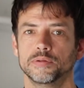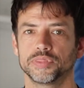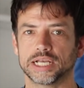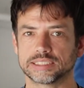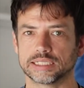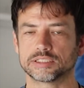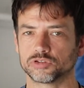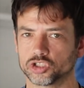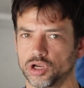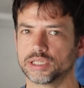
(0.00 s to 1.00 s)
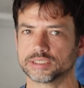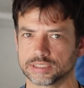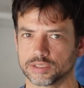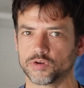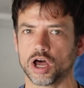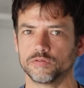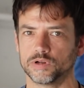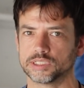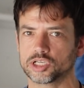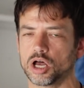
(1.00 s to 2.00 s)
That sense of strength, that sense of
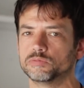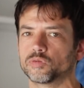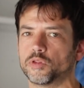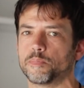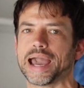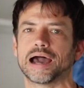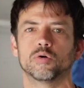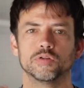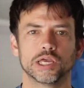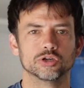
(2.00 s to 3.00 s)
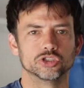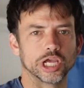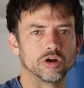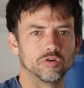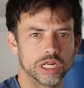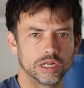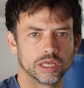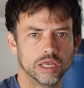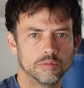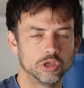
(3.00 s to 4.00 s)
confidence comes from the power that you're generating.
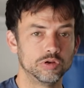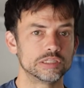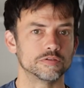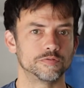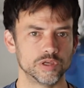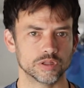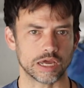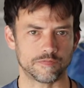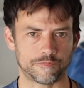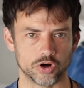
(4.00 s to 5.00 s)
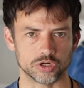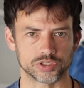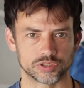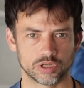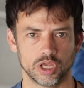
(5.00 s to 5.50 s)
But you need to feel that first.